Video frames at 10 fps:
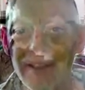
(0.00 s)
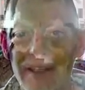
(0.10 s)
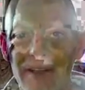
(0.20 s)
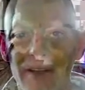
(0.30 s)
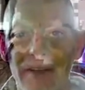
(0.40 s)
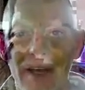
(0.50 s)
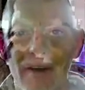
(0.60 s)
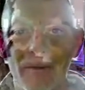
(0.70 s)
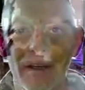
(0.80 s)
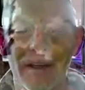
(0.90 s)
that, that,
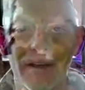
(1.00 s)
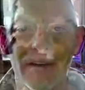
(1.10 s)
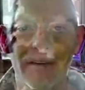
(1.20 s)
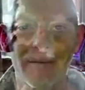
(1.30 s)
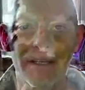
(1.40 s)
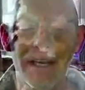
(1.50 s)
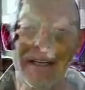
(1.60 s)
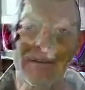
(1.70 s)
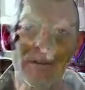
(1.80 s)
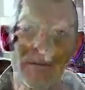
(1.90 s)
that we, we get
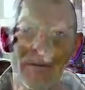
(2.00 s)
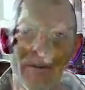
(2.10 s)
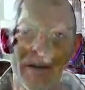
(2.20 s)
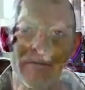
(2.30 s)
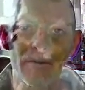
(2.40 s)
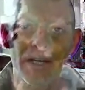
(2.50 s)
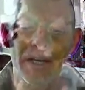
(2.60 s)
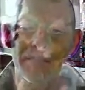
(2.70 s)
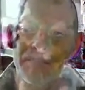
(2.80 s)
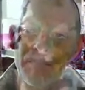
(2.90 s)
into with life, okay?